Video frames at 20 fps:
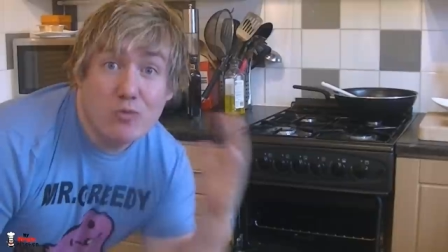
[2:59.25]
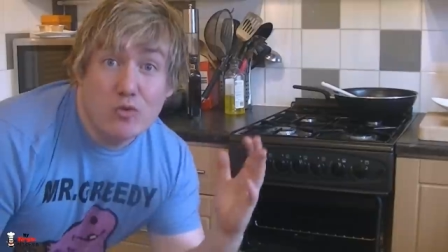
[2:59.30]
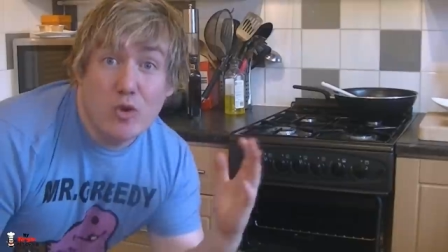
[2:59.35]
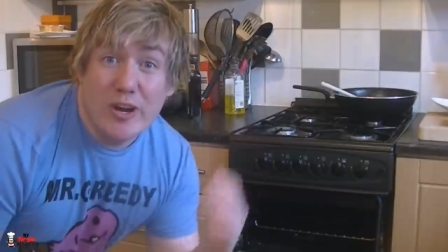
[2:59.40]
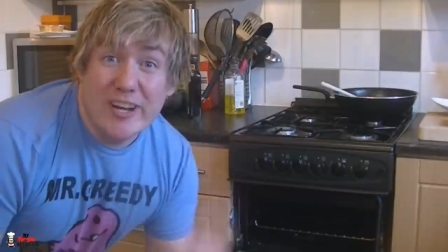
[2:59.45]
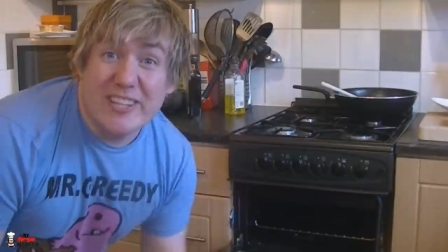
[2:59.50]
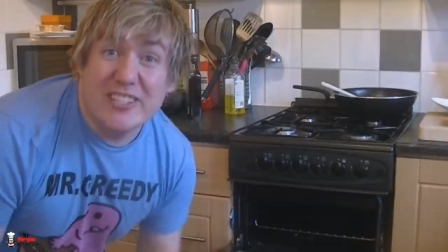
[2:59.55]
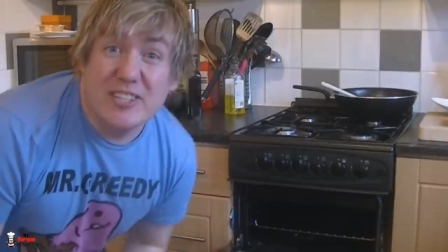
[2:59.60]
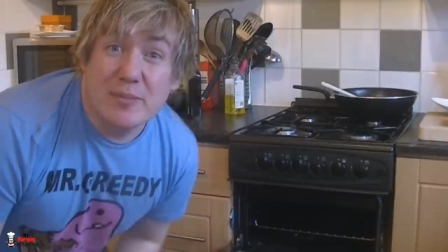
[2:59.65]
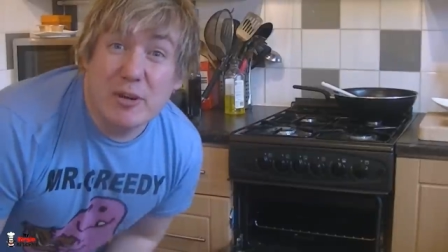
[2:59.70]

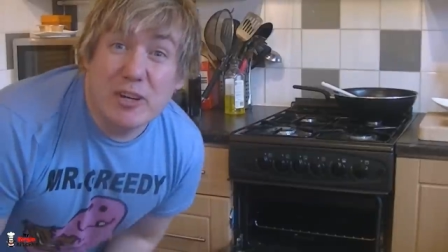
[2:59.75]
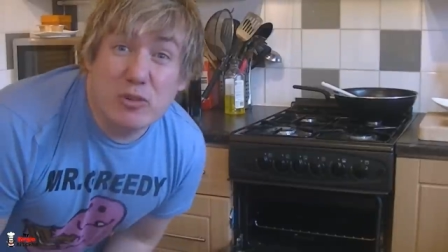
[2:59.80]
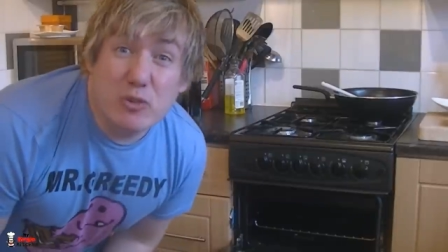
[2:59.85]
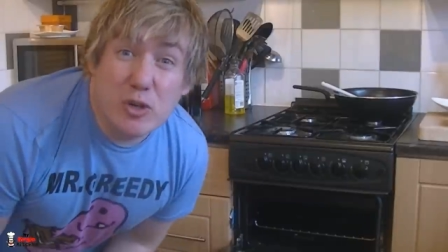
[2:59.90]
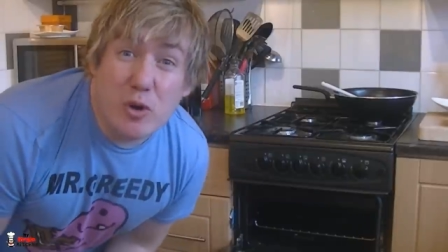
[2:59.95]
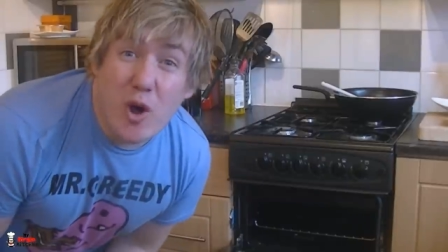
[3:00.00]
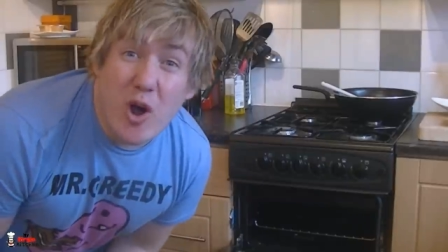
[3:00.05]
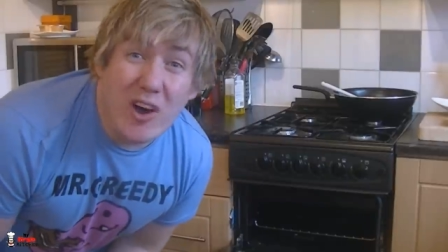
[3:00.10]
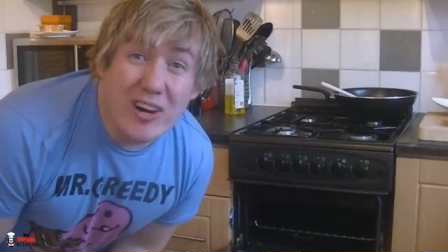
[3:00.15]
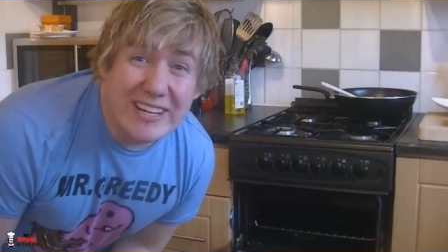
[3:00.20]
Right, so my
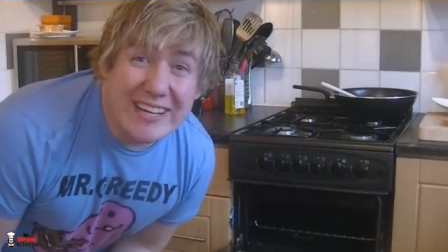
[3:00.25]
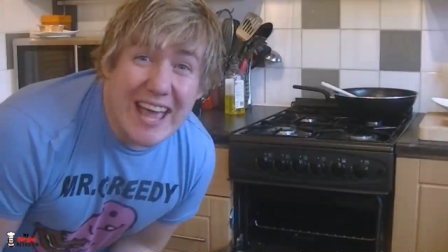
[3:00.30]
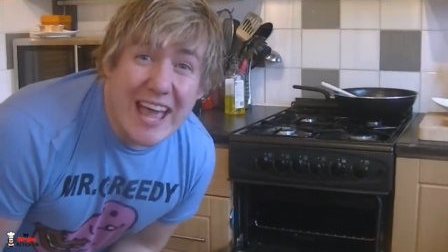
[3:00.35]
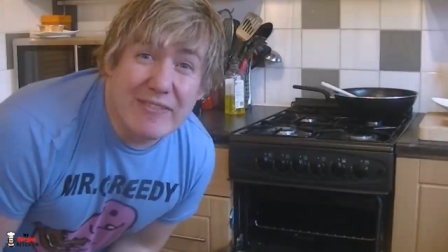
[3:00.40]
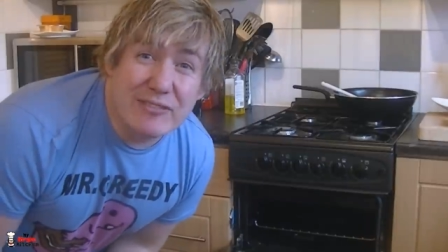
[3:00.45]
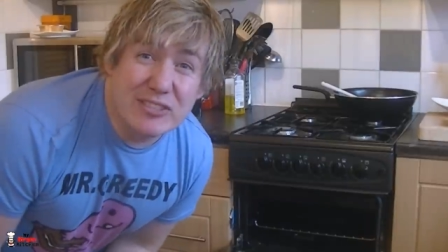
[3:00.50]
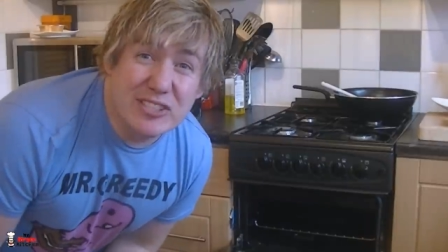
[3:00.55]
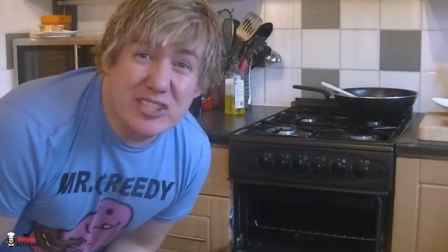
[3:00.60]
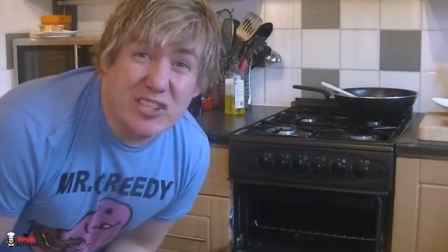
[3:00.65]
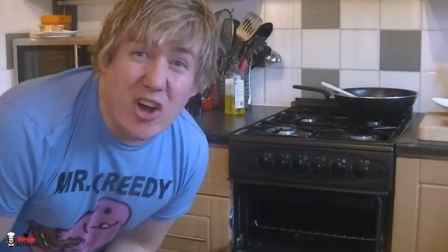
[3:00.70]
grill hardly
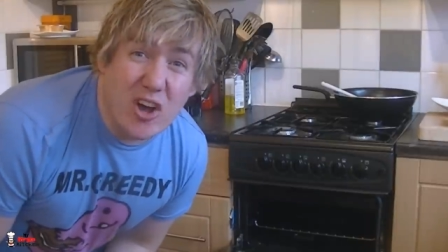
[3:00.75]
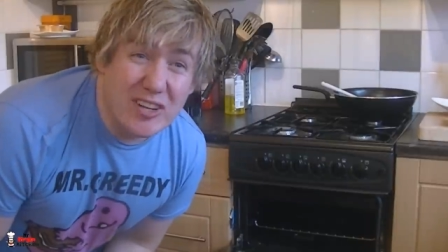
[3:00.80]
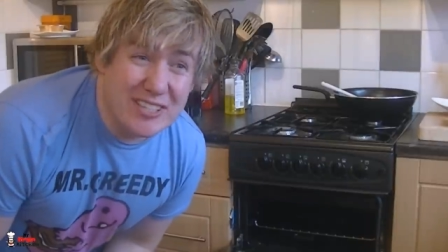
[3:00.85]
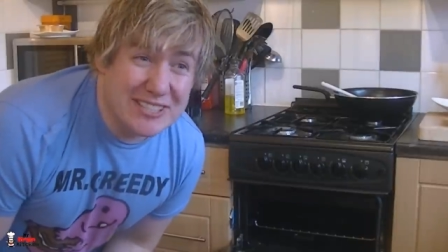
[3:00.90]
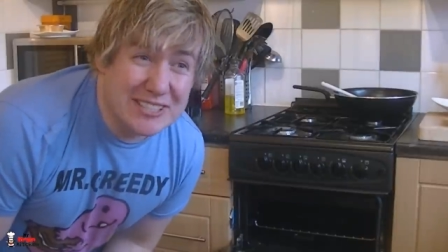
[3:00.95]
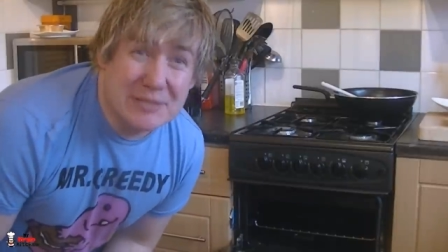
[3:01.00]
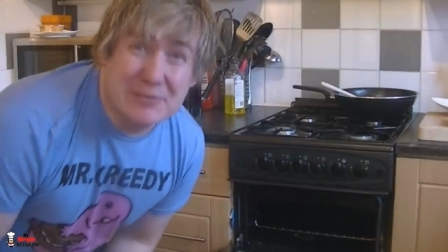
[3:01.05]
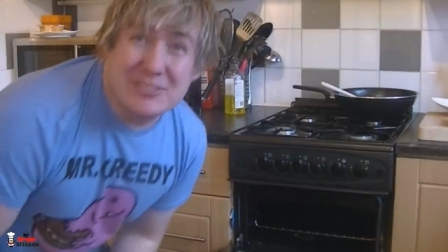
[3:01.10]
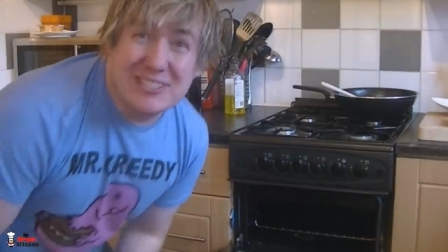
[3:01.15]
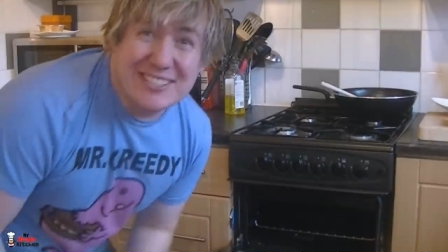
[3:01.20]
ever
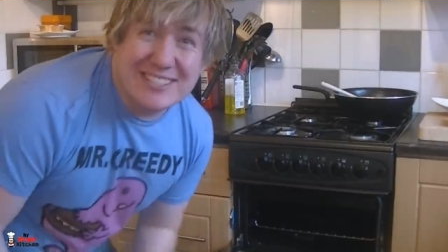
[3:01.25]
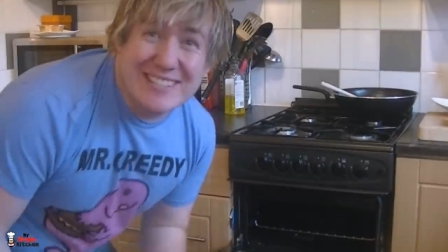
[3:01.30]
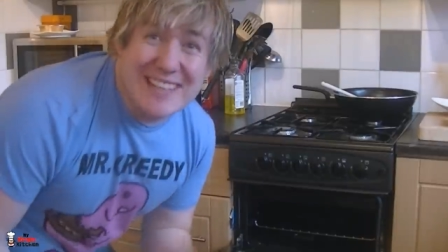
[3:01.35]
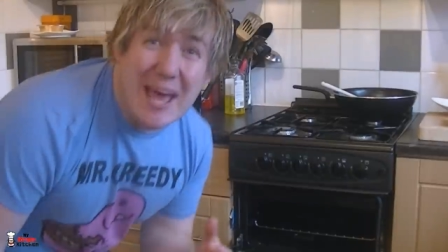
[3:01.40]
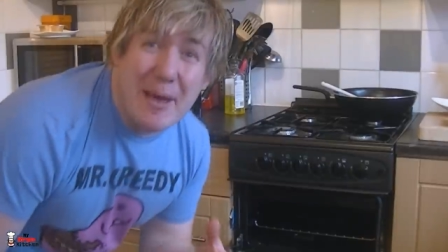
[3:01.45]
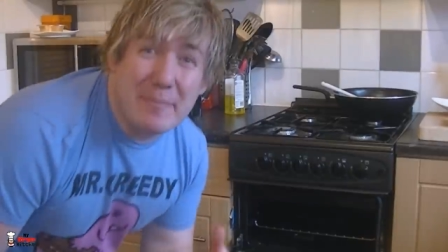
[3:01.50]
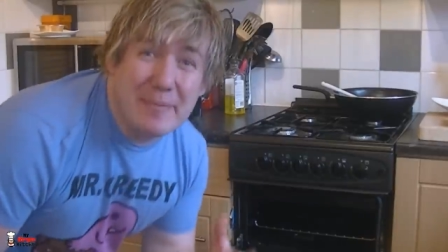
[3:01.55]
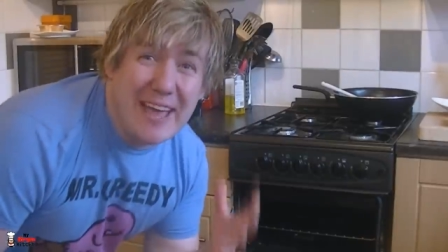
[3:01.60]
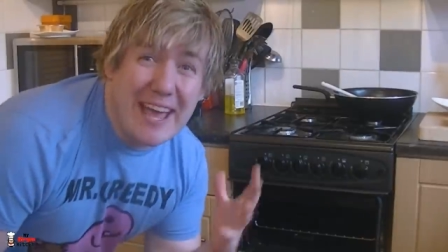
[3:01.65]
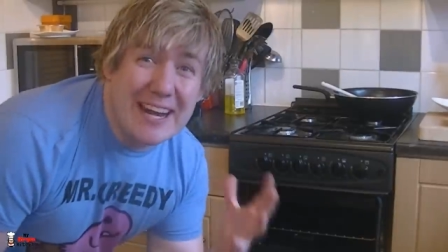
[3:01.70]
starts, and I was just
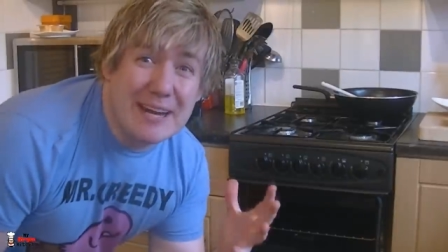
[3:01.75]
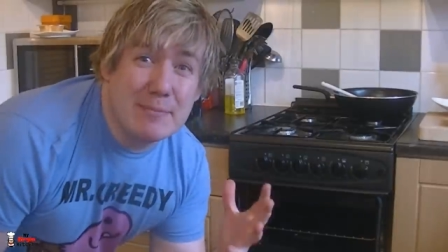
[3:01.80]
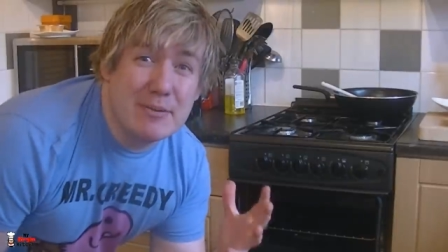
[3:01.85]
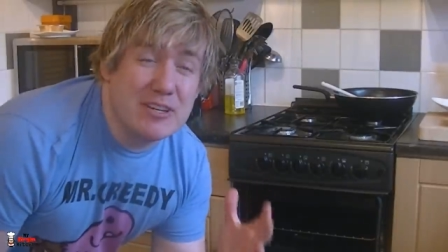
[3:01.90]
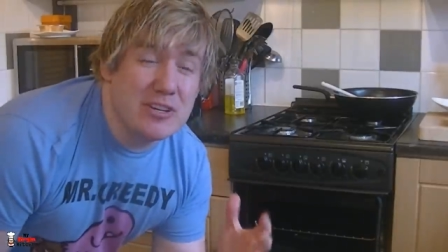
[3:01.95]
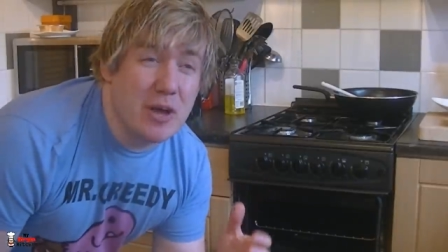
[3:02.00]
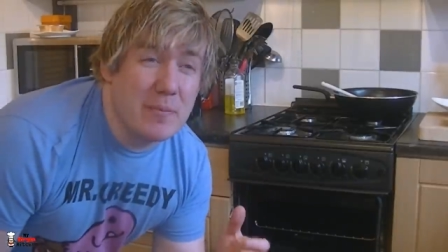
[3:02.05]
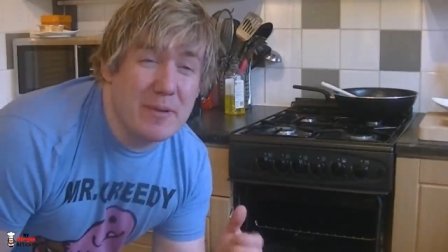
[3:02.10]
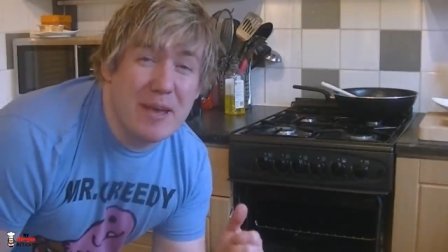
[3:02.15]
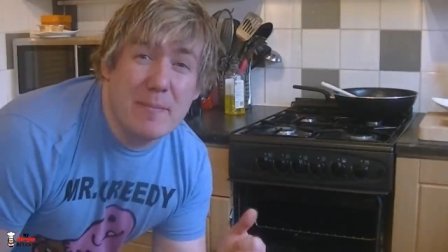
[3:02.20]
there getting a,
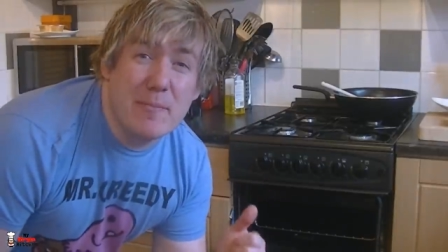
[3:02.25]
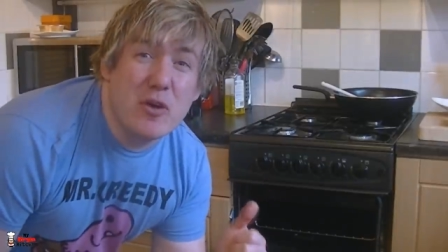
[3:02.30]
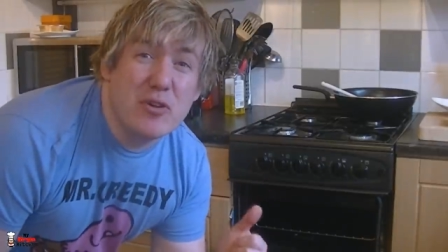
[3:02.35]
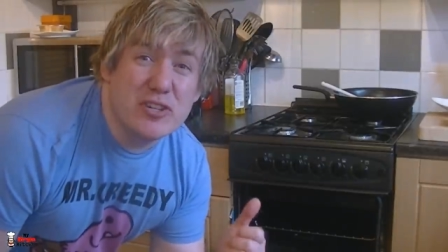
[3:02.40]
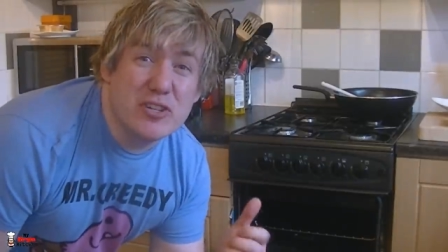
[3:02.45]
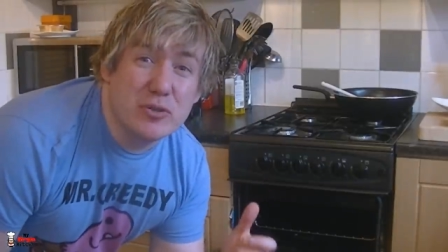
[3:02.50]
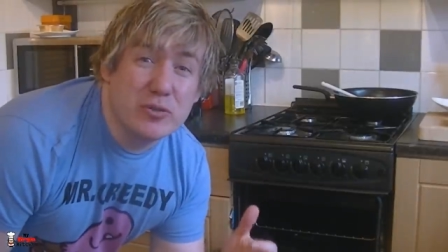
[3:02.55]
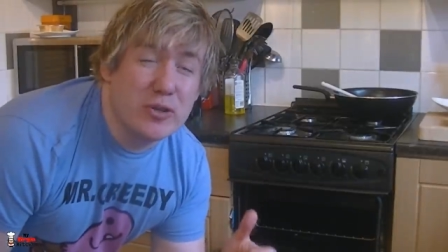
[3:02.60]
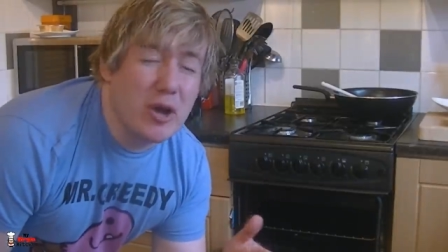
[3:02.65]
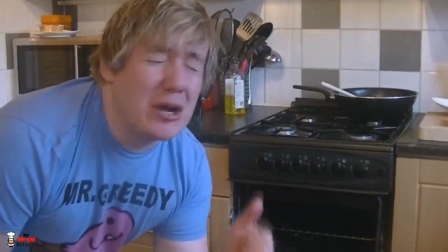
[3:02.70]
bit
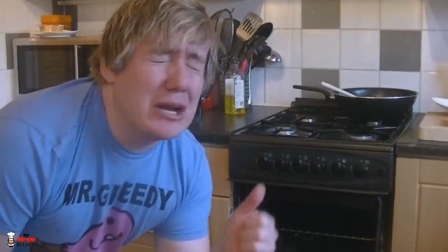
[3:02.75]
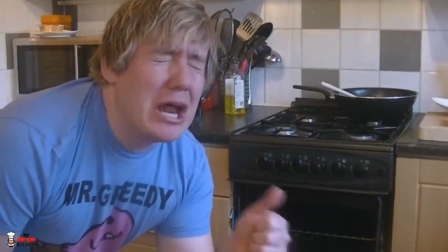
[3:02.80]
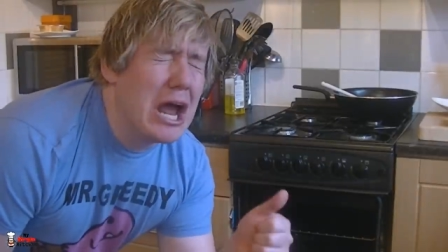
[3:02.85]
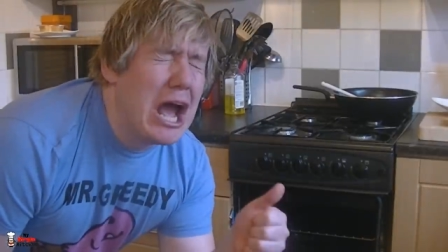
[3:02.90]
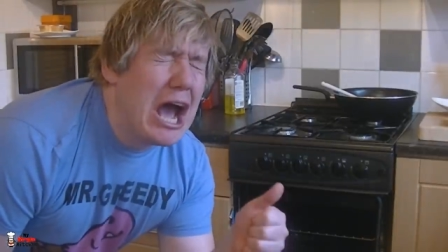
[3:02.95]
emotional going,